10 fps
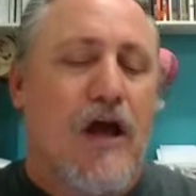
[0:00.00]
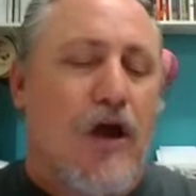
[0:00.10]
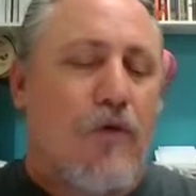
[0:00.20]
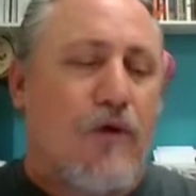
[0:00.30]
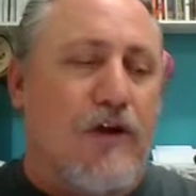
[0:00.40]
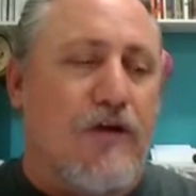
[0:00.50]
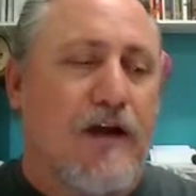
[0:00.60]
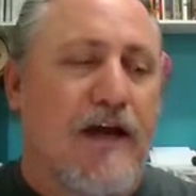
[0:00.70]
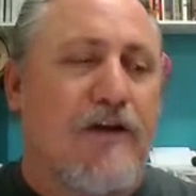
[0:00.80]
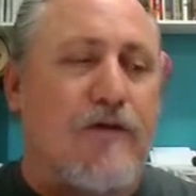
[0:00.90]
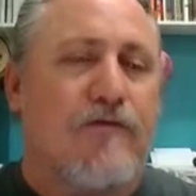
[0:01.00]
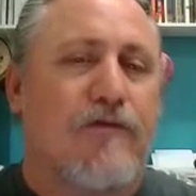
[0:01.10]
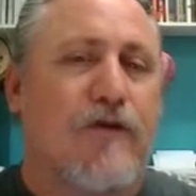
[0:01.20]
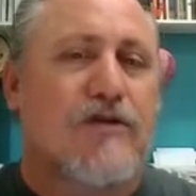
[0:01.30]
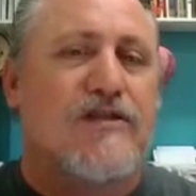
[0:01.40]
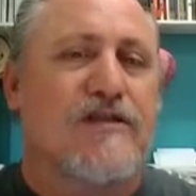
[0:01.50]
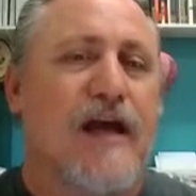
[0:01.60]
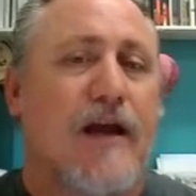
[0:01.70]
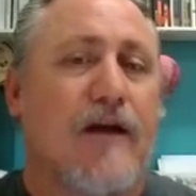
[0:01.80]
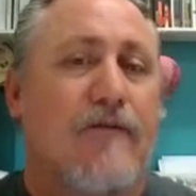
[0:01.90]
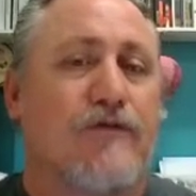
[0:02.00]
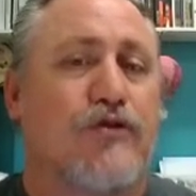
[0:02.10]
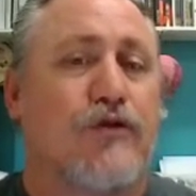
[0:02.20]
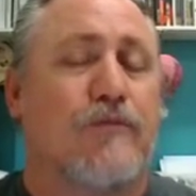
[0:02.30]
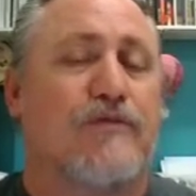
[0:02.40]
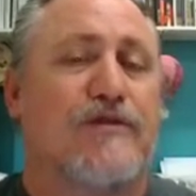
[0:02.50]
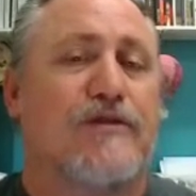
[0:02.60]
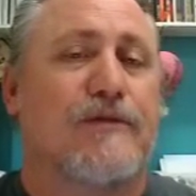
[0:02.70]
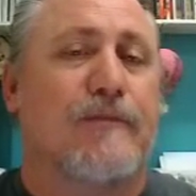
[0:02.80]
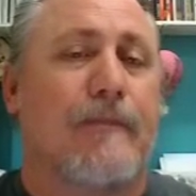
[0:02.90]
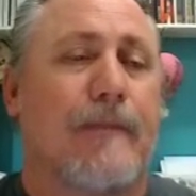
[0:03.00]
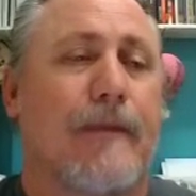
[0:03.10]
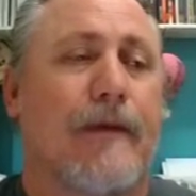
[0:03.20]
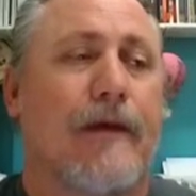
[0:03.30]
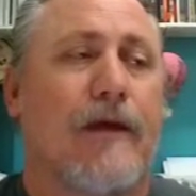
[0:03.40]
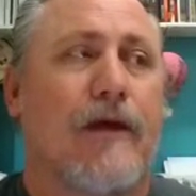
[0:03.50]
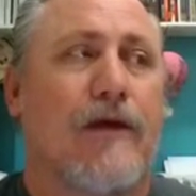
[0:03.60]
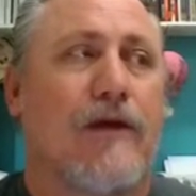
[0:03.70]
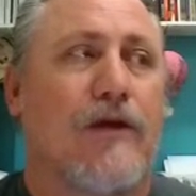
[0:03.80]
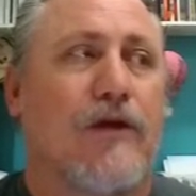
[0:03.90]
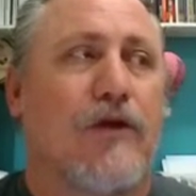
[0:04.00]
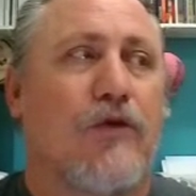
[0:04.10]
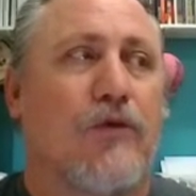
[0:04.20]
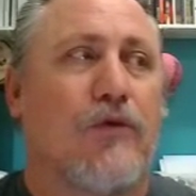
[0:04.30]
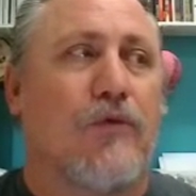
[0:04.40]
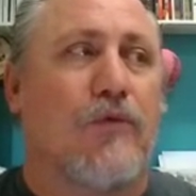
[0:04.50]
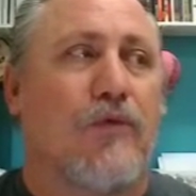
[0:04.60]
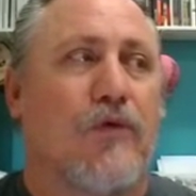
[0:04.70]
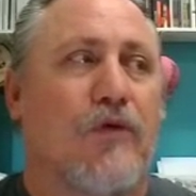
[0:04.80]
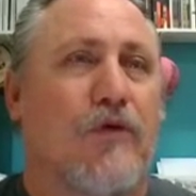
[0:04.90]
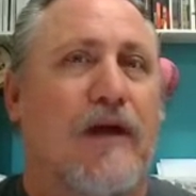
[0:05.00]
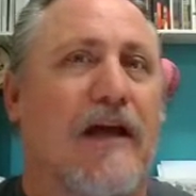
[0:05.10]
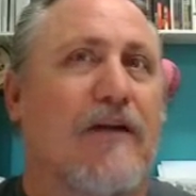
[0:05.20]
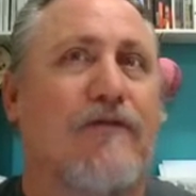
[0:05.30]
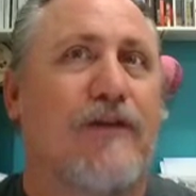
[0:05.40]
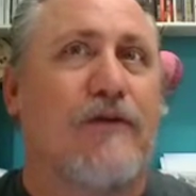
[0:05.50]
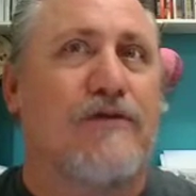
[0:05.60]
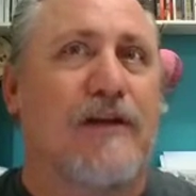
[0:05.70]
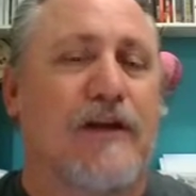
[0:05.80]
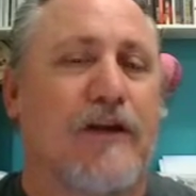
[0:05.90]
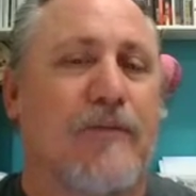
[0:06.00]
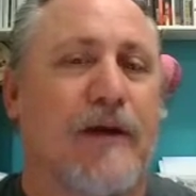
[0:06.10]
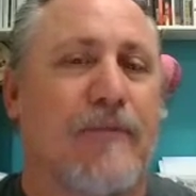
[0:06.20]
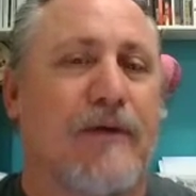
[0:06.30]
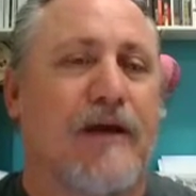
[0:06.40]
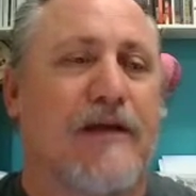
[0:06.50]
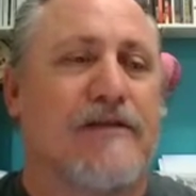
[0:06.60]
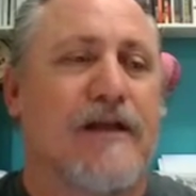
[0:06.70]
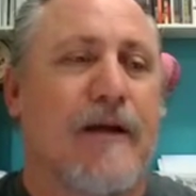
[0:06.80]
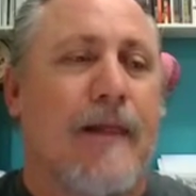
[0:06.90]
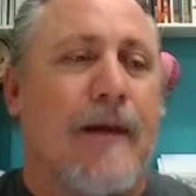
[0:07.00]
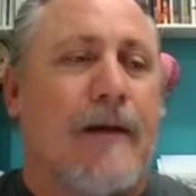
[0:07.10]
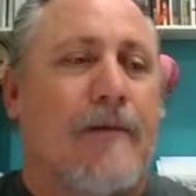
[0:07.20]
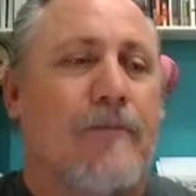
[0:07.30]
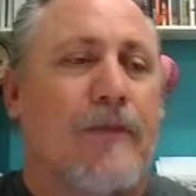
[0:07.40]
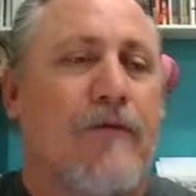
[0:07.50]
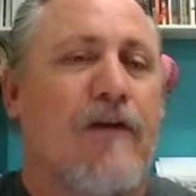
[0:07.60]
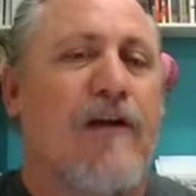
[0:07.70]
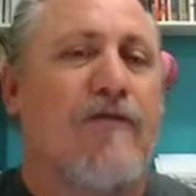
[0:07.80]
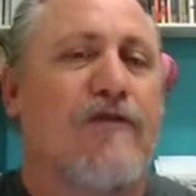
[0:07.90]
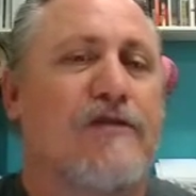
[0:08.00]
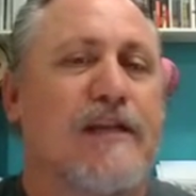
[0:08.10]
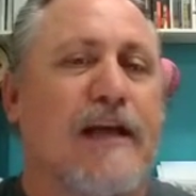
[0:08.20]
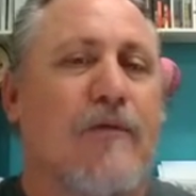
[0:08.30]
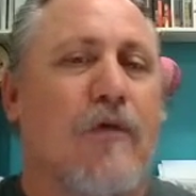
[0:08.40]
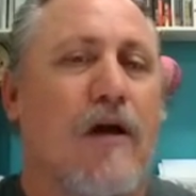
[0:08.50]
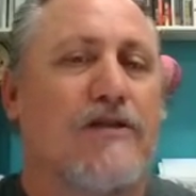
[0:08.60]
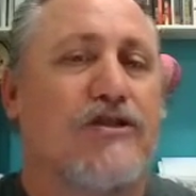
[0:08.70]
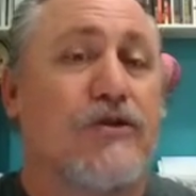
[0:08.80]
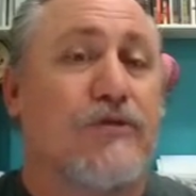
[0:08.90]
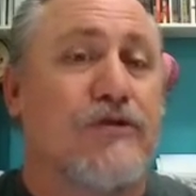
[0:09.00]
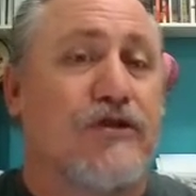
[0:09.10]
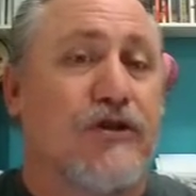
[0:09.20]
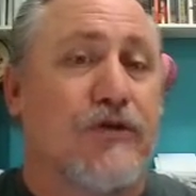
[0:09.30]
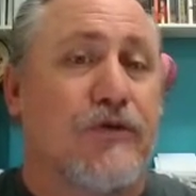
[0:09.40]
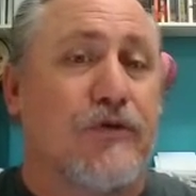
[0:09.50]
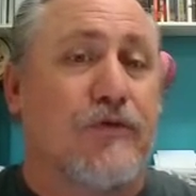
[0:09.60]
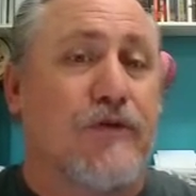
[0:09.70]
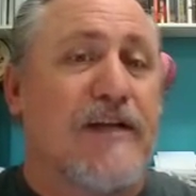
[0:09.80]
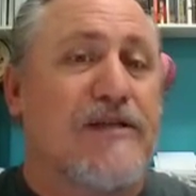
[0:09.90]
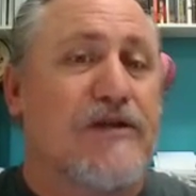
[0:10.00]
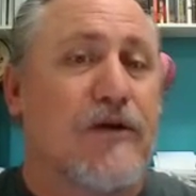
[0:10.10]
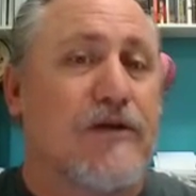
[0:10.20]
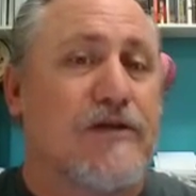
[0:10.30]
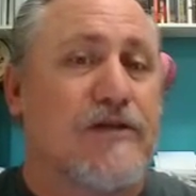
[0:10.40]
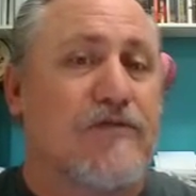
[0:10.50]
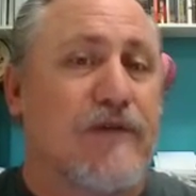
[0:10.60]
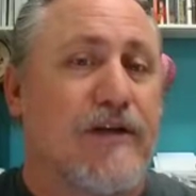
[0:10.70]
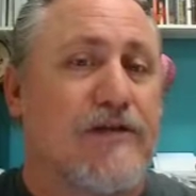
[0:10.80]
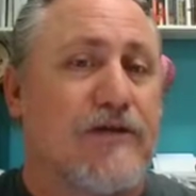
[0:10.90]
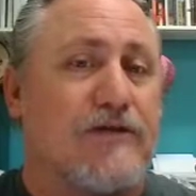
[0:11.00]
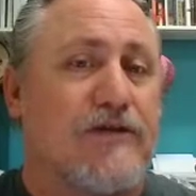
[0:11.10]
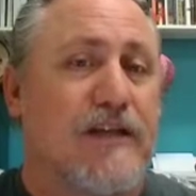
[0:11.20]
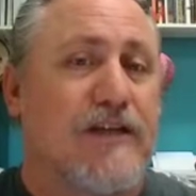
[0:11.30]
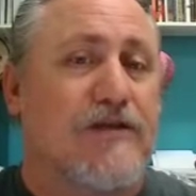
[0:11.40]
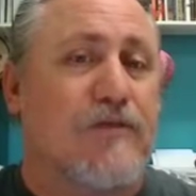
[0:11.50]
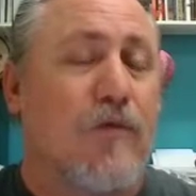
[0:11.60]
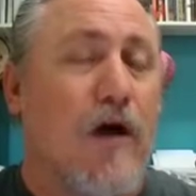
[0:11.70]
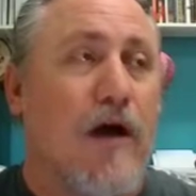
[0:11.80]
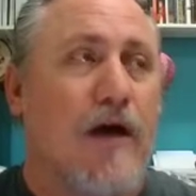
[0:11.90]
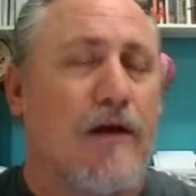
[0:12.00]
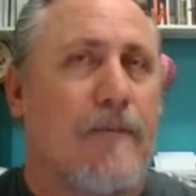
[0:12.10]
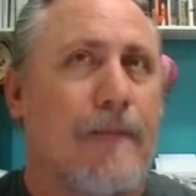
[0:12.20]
when you get your first set of troops, you get confused a little bit because the very first thing it wants you to research is research Legion 1,